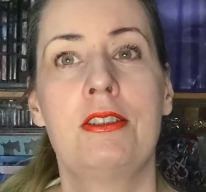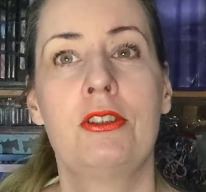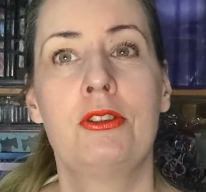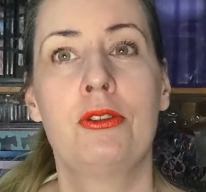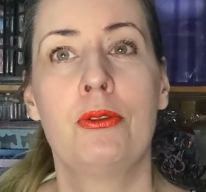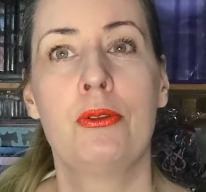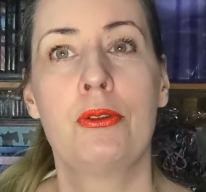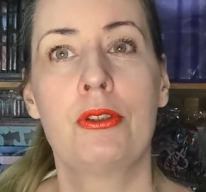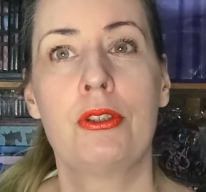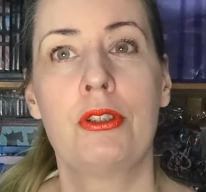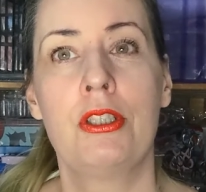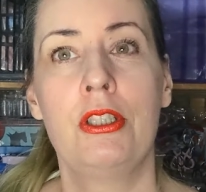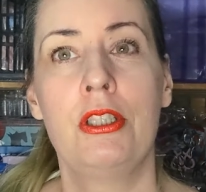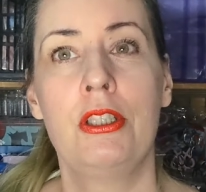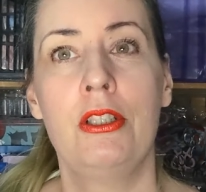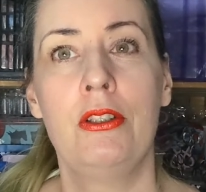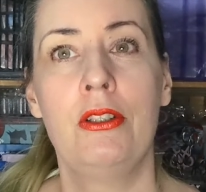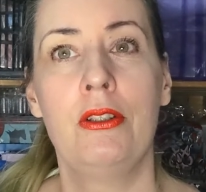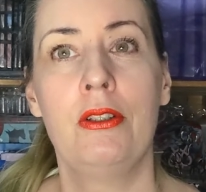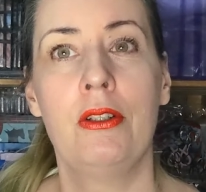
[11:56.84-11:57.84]
talk to
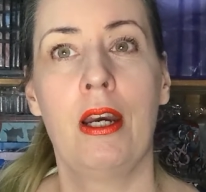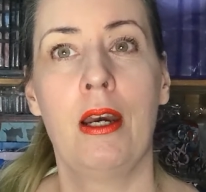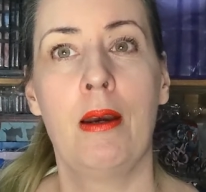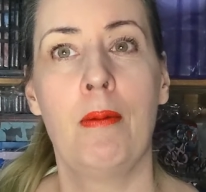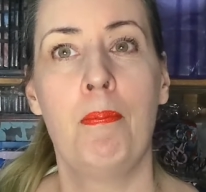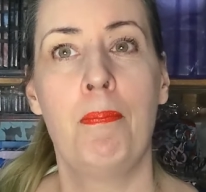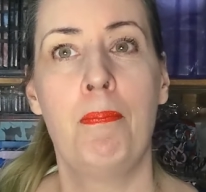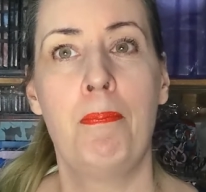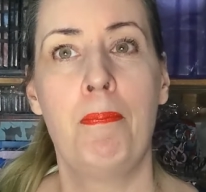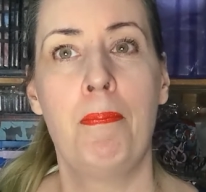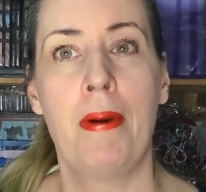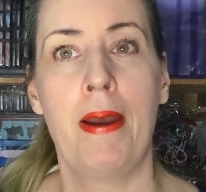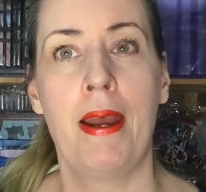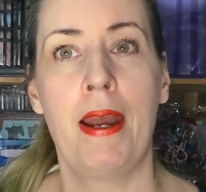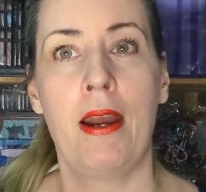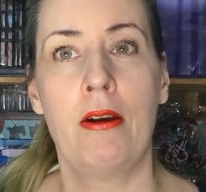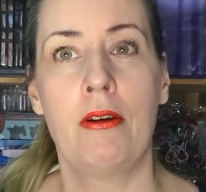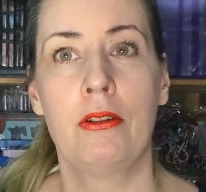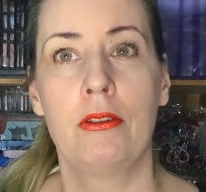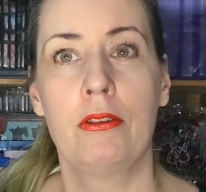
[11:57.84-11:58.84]
you
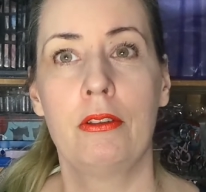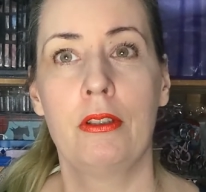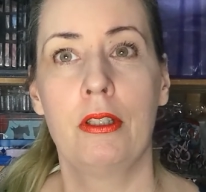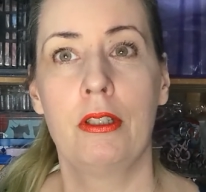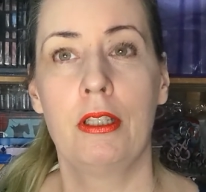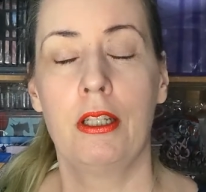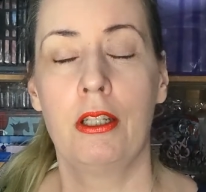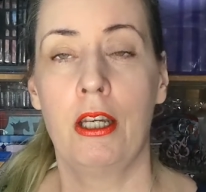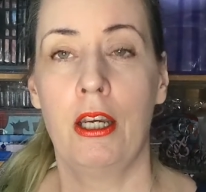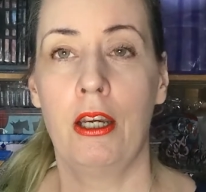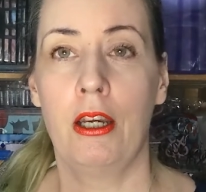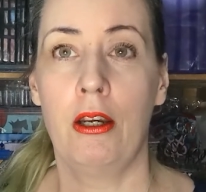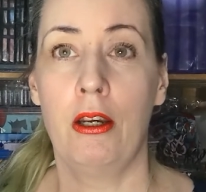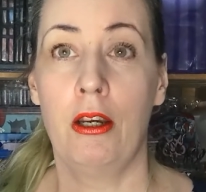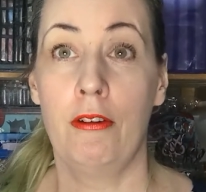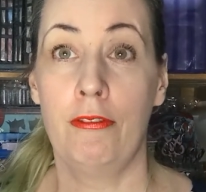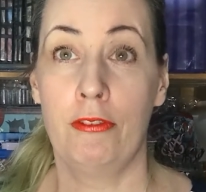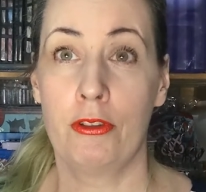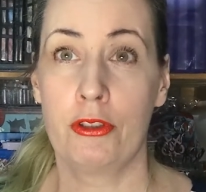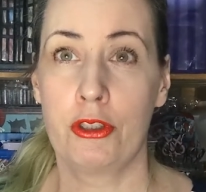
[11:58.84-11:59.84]
about
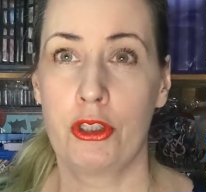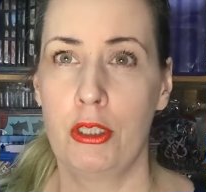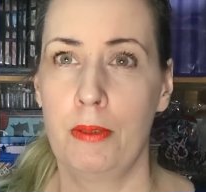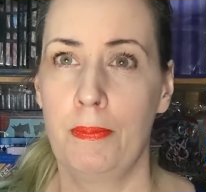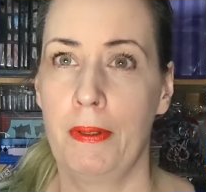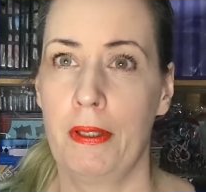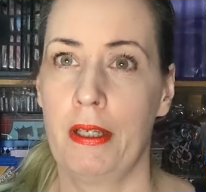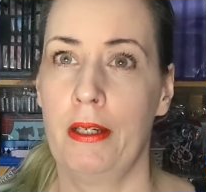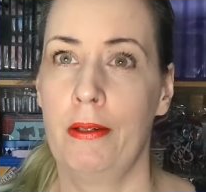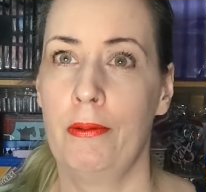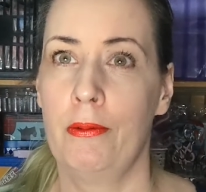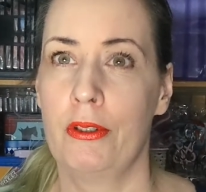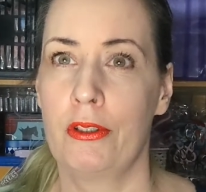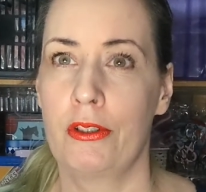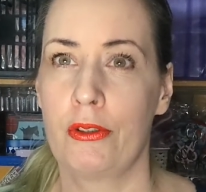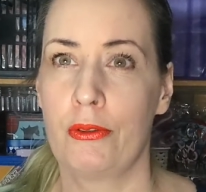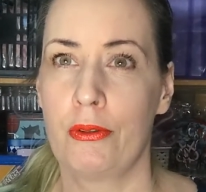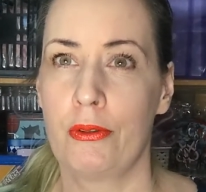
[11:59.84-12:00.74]
a Flosstuber that I watch